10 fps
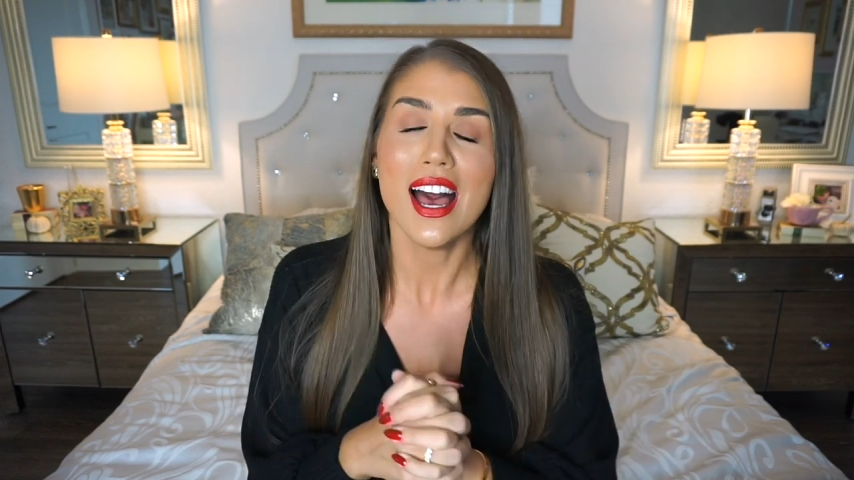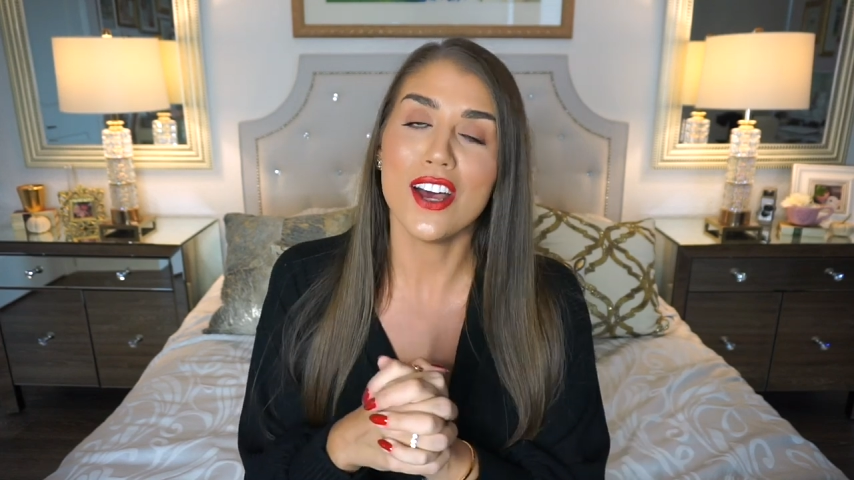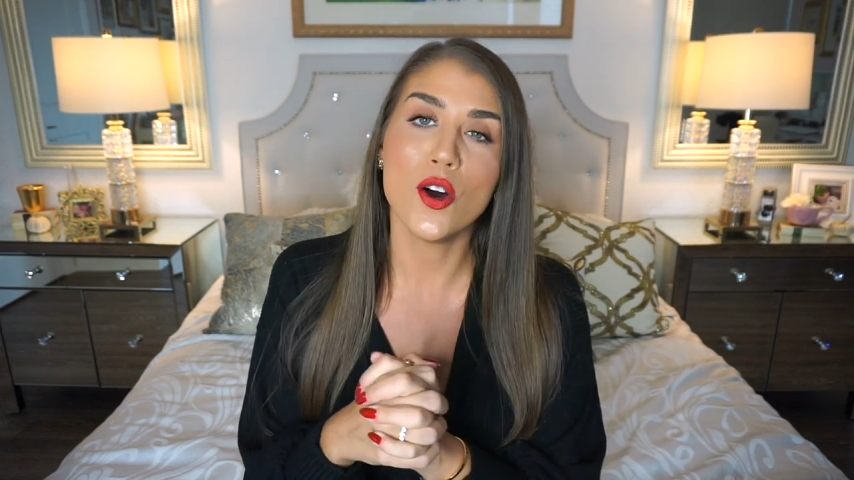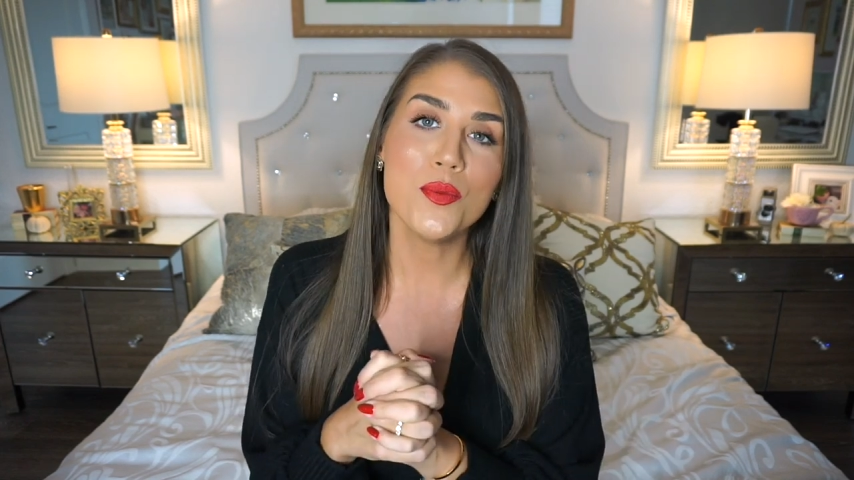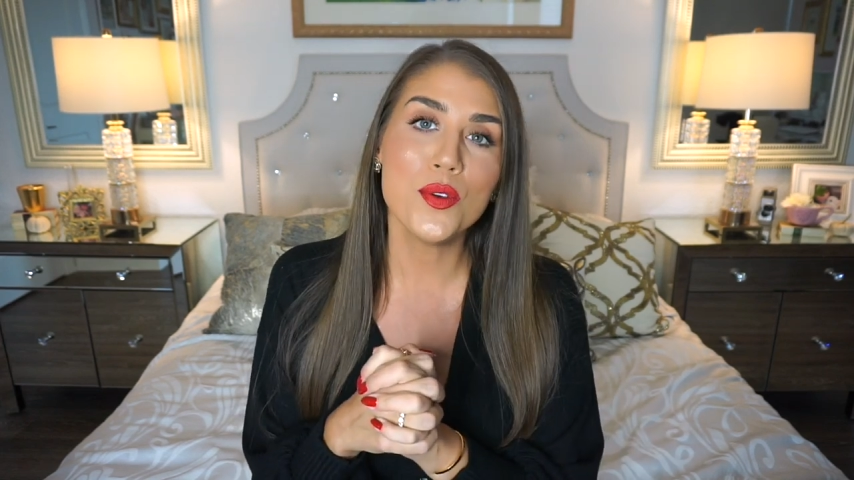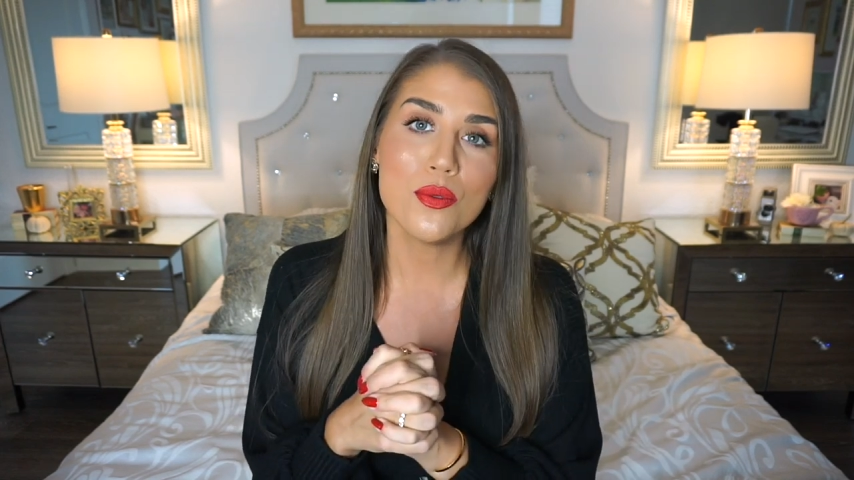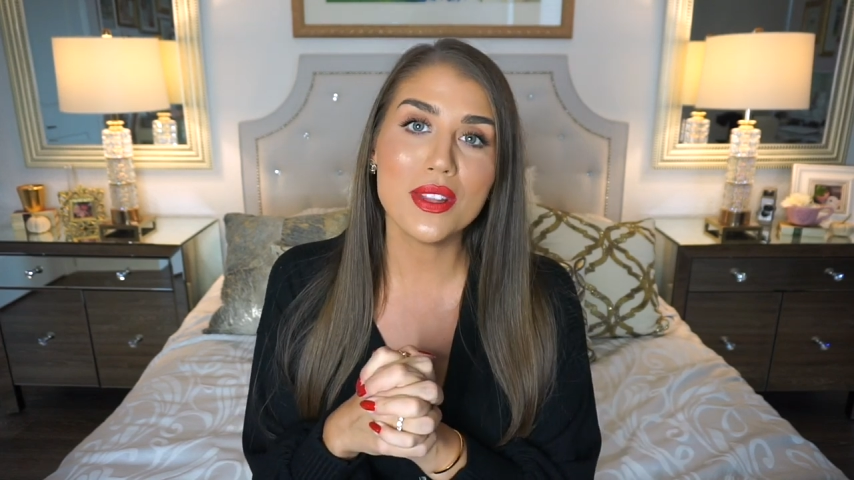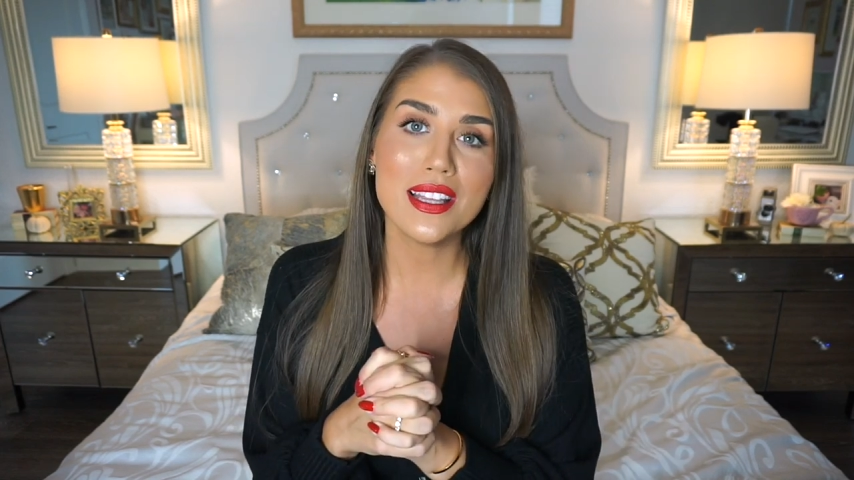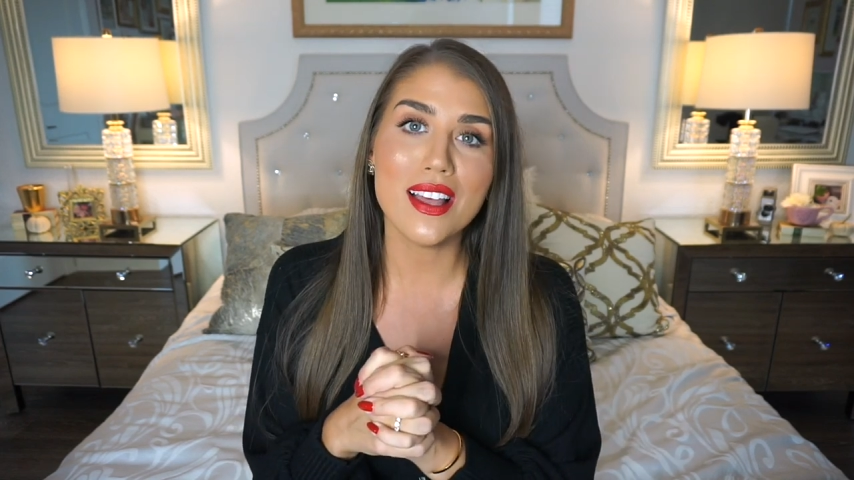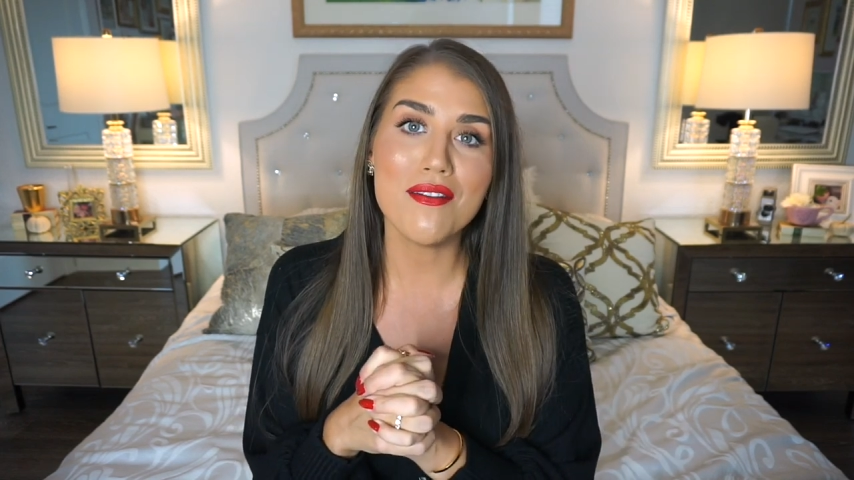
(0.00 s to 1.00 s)
I hope you
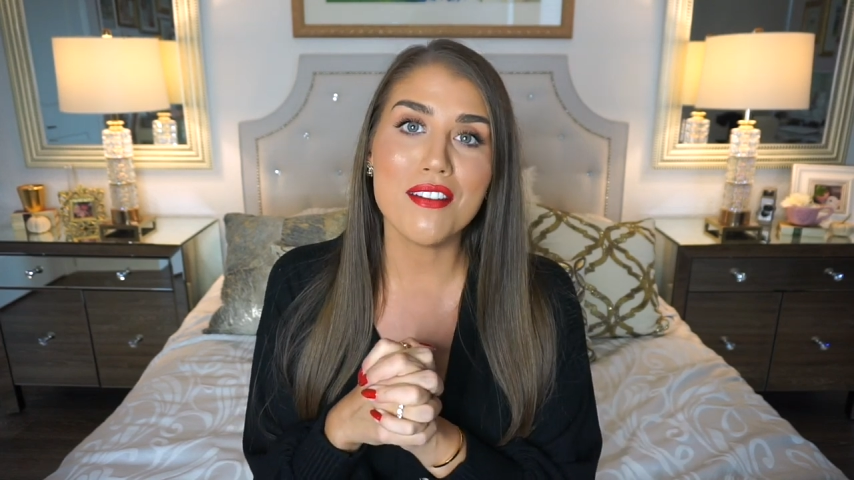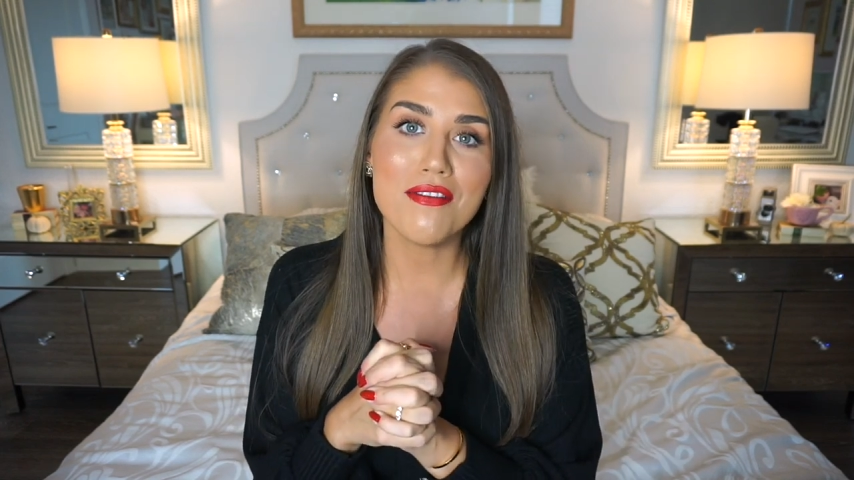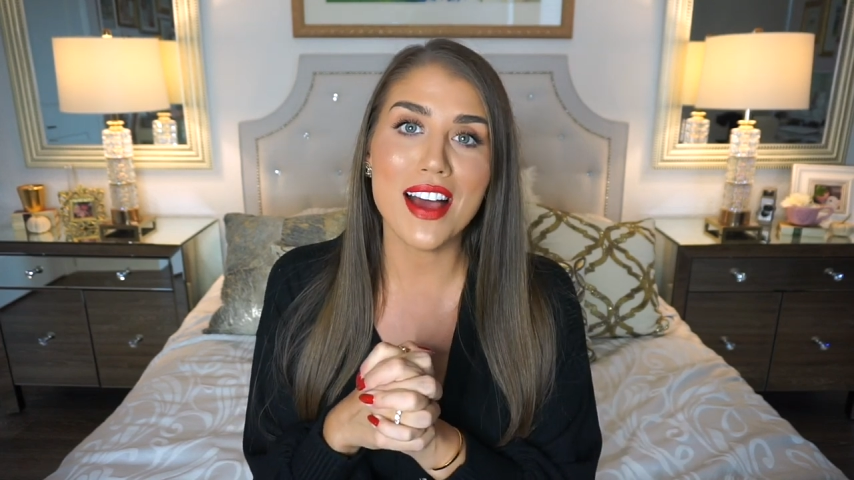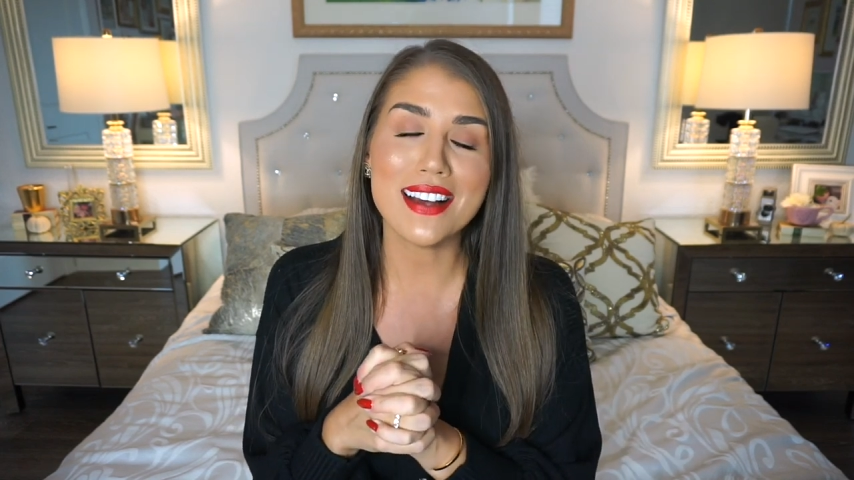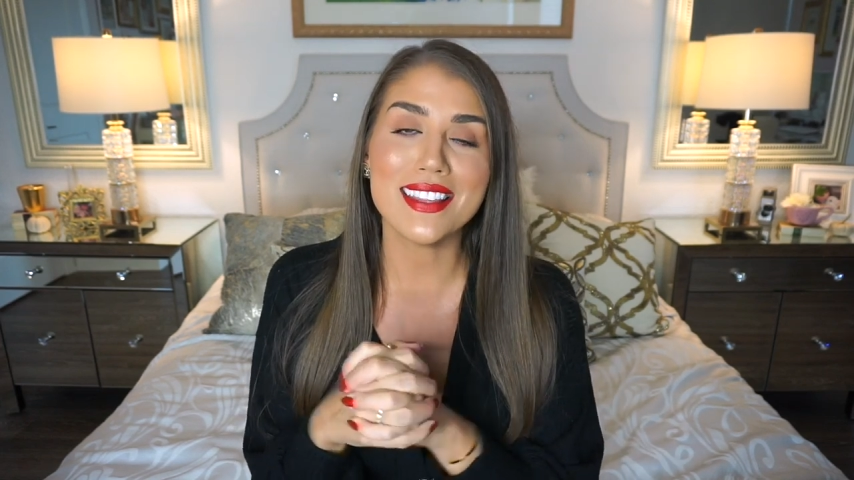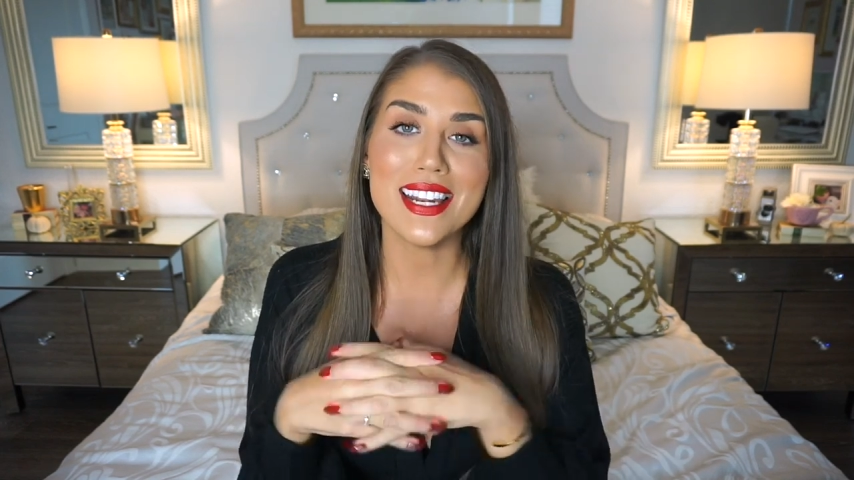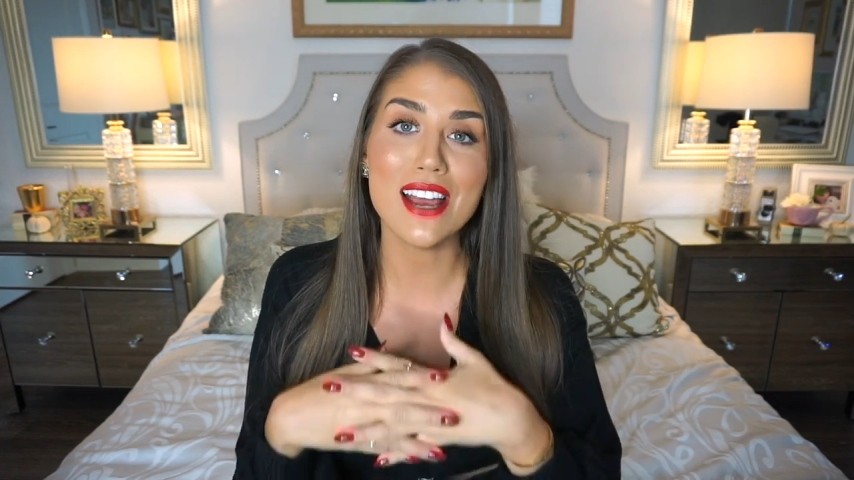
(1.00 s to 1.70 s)
really love the fact that